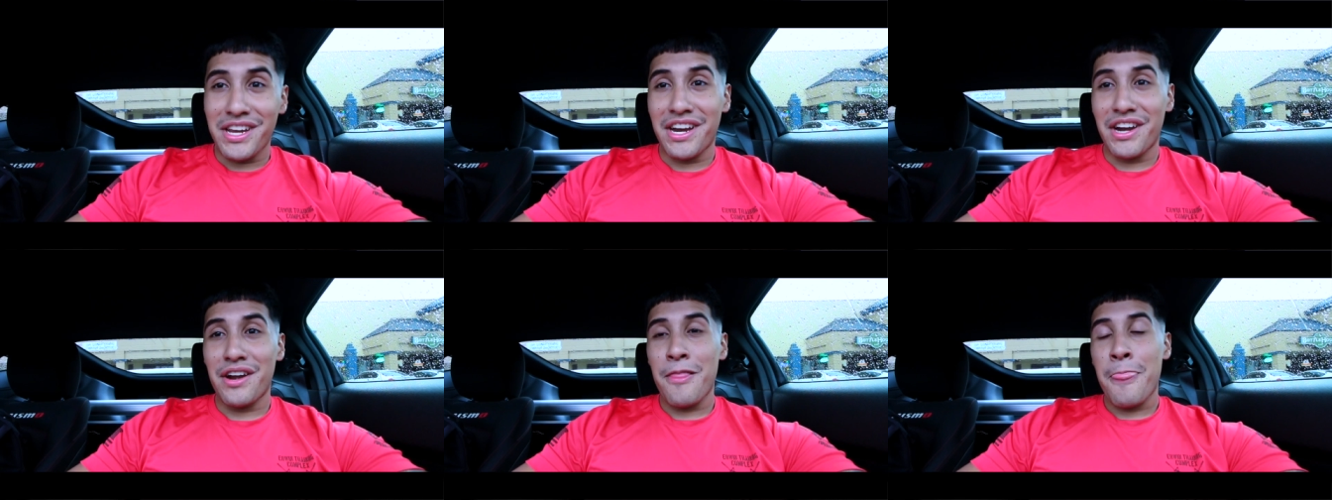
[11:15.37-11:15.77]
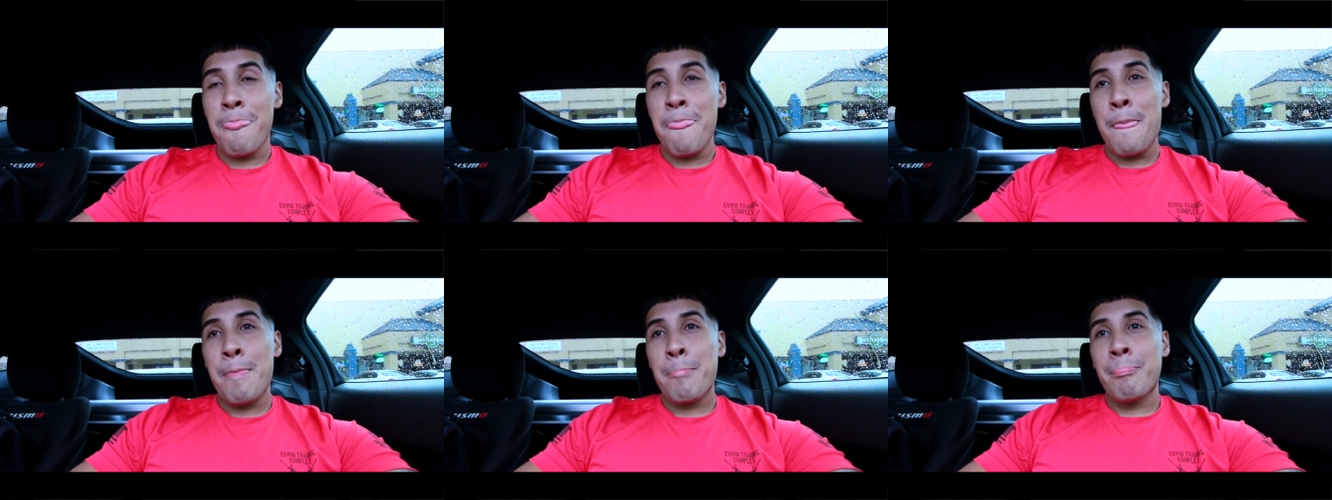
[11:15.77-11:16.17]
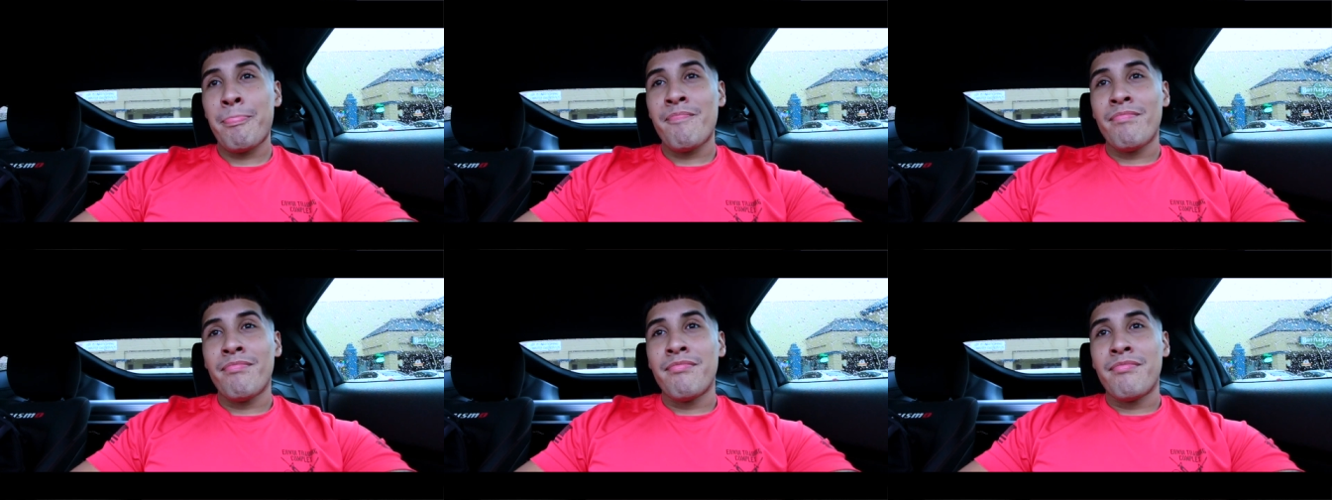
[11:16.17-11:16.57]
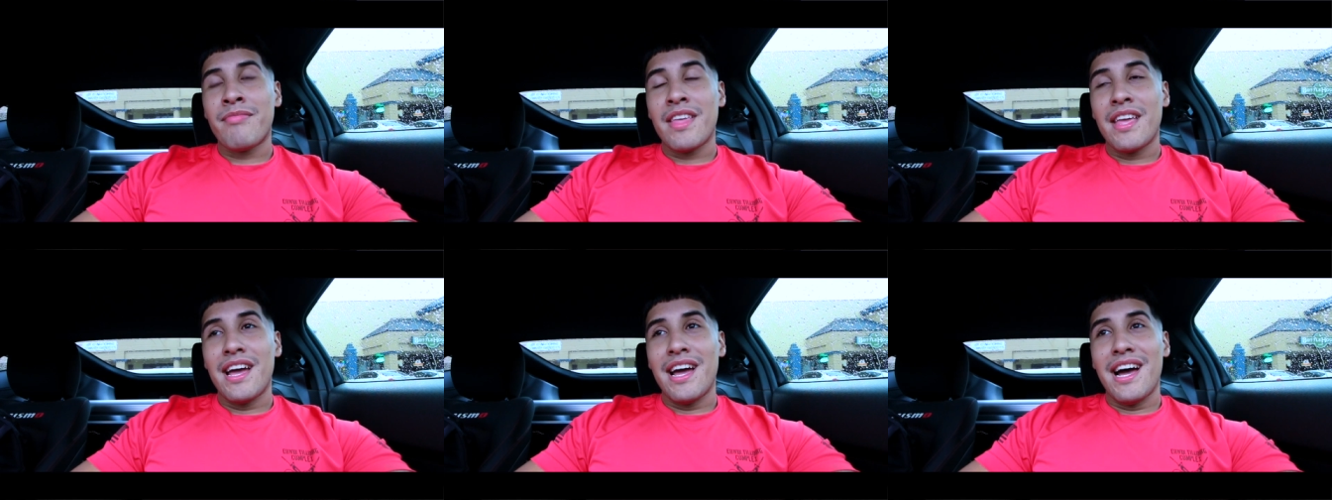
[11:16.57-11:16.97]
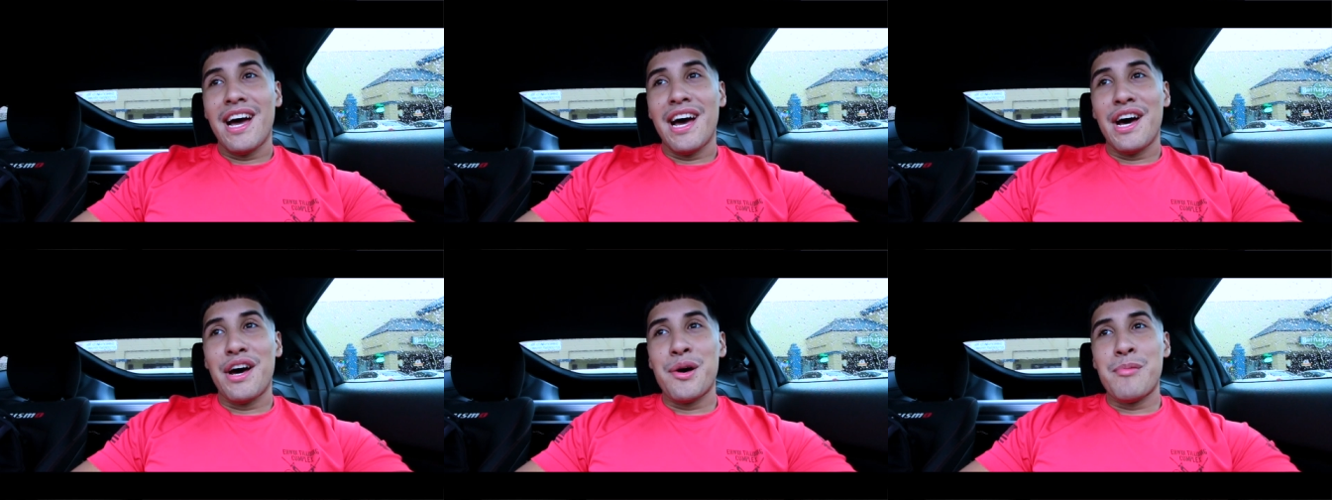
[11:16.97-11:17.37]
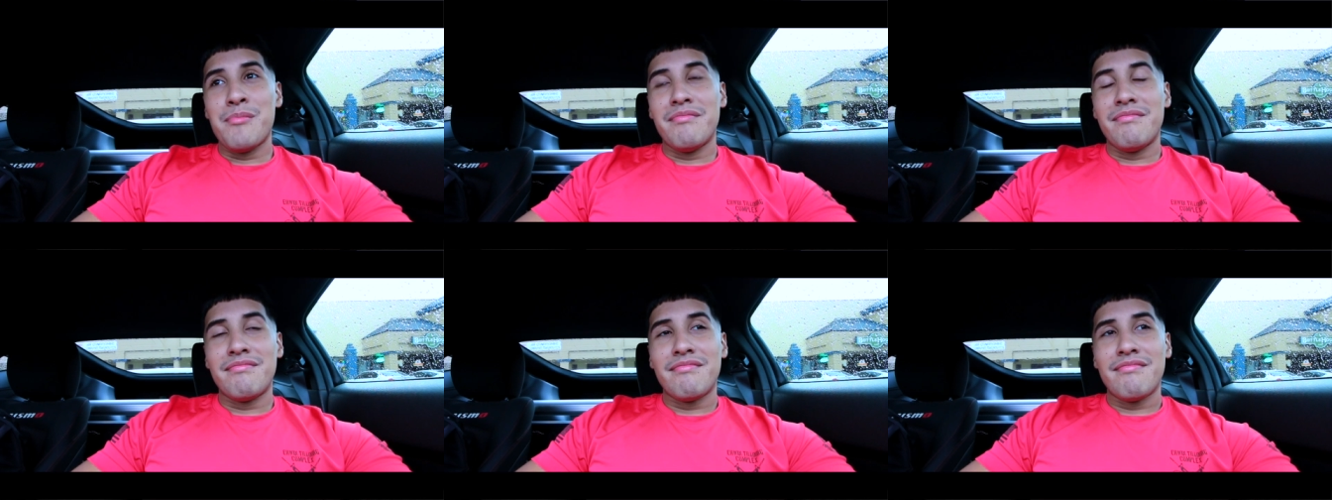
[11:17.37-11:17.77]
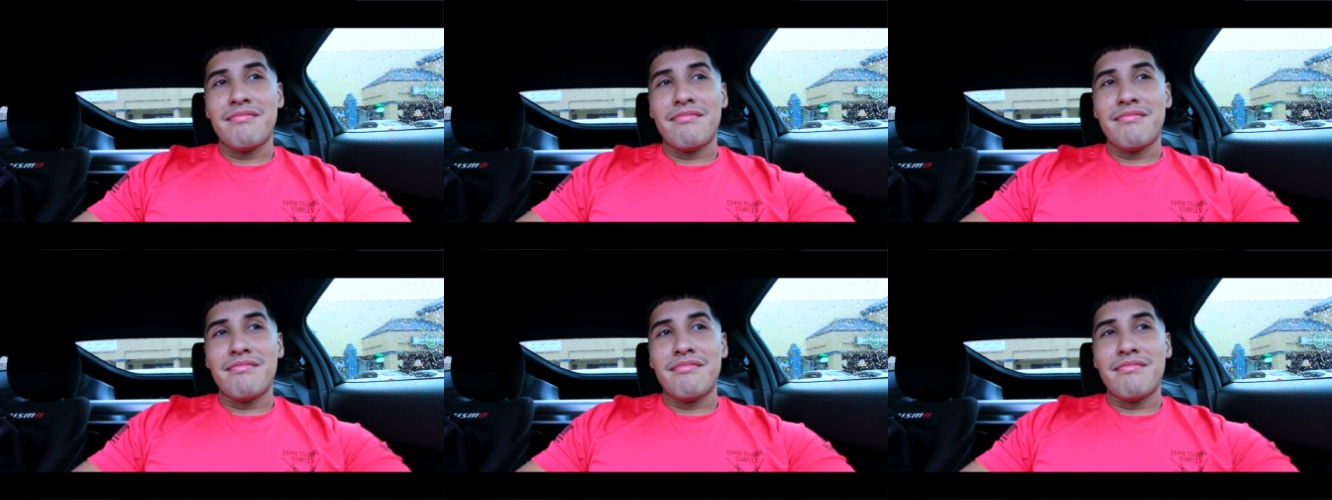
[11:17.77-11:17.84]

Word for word: here um,